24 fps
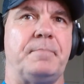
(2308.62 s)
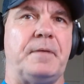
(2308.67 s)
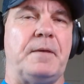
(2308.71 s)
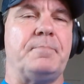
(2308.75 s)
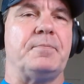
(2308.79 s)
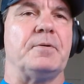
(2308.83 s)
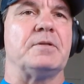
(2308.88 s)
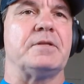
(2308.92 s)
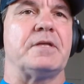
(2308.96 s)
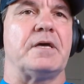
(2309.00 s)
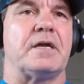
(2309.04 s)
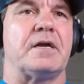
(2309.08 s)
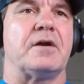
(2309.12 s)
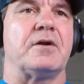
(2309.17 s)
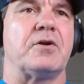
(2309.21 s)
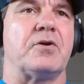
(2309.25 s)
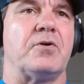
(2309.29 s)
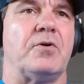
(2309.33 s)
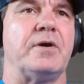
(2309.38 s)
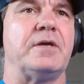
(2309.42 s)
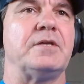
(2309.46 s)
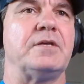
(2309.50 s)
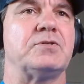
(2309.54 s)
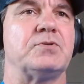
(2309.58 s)
people that are
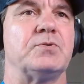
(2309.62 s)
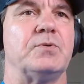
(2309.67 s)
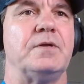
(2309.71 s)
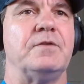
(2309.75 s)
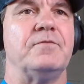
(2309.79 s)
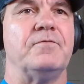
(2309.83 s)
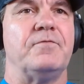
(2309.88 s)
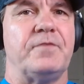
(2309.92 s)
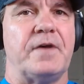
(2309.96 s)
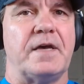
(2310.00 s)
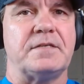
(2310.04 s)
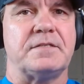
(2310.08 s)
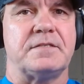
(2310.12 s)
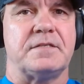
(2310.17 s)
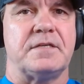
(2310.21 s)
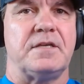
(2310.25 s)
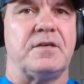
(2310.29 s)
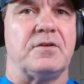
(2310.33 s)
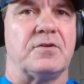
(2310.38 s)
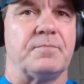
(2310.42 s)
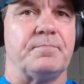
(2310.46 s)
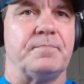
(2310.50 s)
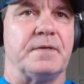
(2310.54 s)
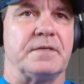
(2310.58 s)
going to invest
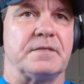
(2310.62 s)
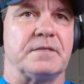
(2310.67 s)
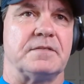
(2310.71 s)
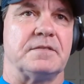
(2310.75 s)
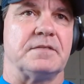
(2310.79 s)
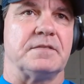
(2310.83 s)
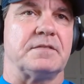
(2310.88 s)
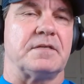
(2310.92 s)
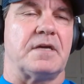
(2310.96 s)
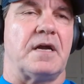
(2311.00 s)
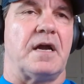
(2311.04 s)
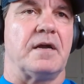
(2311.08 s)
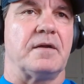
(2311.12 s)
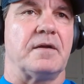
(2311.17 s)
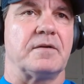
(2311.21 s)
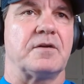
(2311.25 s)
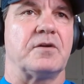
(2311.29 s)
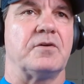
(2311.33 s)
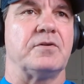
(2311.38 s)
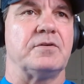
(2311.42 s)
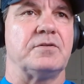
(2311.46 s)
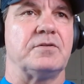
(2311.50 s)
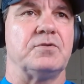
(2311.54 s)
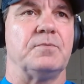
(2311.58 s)
in your business are
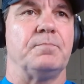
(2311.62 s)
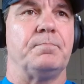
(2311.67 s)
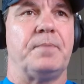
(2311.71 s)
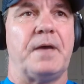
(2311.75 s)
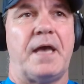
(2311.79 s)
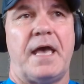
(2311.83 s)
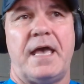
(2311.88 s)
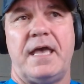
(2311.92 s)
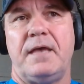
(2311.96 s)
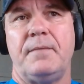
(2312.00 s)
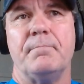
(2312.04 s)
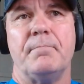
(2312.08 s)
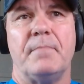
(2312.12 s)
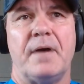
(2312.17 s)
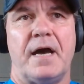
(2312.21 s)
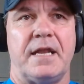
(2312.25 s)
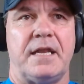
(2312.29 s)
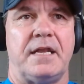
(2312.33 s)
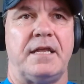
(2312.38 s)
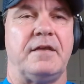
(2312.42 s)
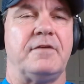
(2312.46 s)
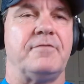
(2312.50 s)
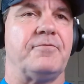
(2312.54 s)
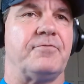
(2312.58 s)
going to pay
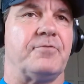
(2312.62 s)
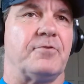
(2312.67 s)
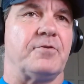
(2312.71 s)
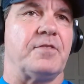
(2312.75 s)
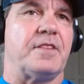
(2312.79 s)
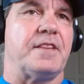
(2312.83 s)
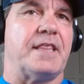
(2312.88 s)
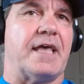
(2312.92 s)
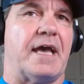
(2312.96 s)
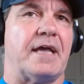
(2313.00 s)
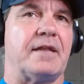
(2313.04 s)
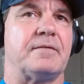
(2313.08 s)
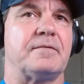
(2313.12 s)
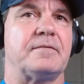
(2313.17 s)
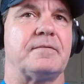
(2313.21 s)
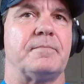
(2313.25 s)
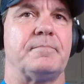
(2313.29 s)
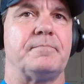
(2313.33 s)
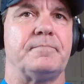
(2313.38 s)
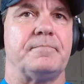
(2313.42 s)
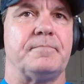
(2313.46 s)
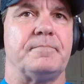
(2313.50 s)
money for that